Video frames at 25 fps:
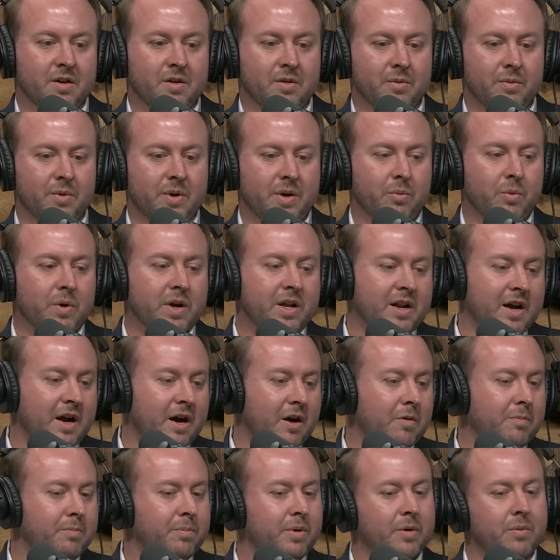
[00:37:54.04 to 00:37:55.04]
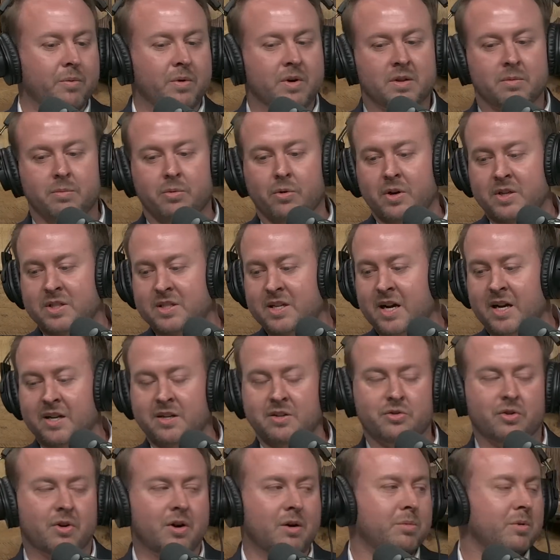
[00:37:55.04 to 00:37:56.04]
We went out, but one of the boys got in
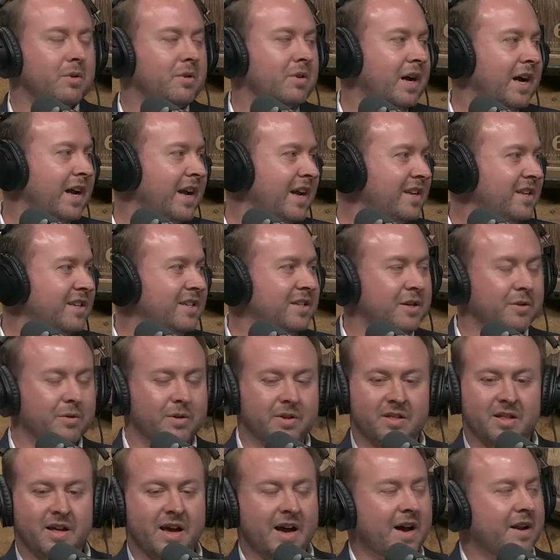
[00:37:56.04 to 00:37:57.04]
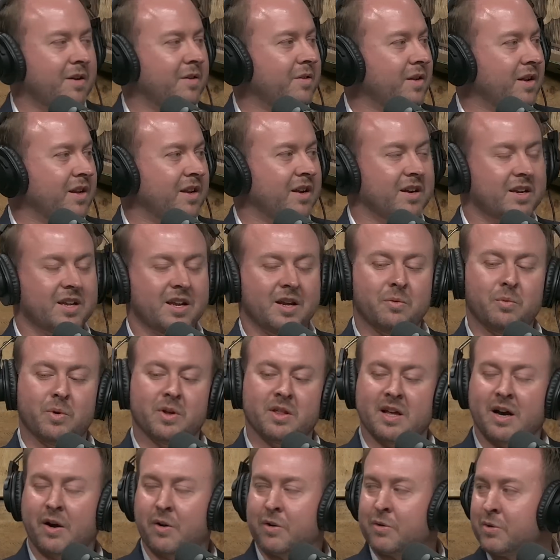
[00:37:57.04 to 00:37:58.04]
trouble. I had to deal with that, again,
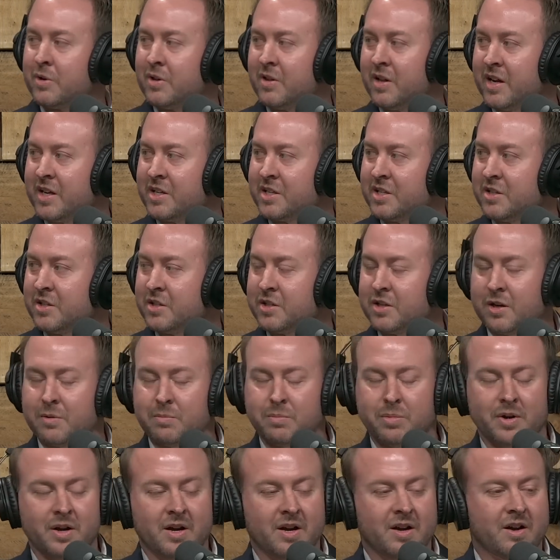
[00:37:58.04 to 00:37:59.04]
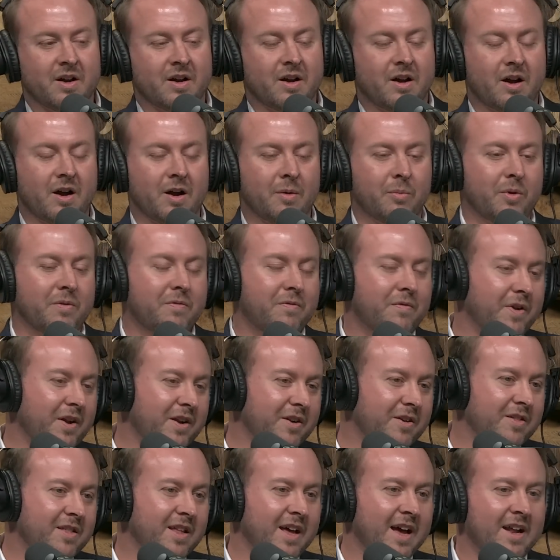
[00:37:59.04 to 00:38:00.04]
without a relationship. We
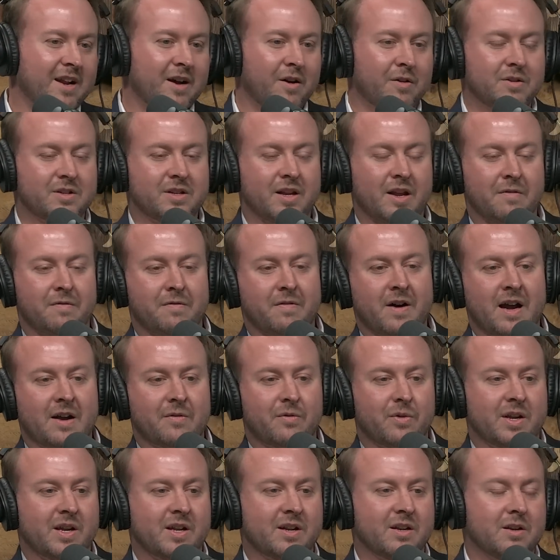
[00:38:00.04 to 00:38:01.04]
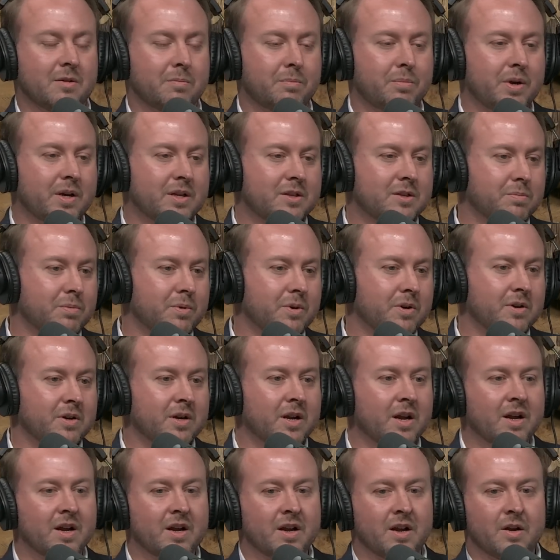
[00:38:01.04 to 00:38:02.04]
figured that out. Day 5, we get into Pittsburgh.
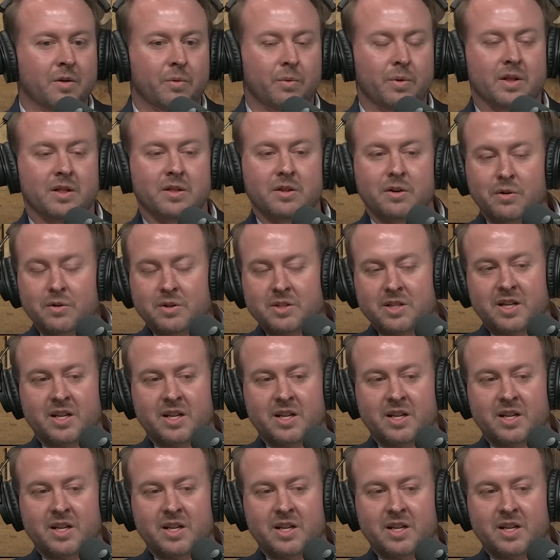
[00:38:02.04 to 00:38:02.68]
We lose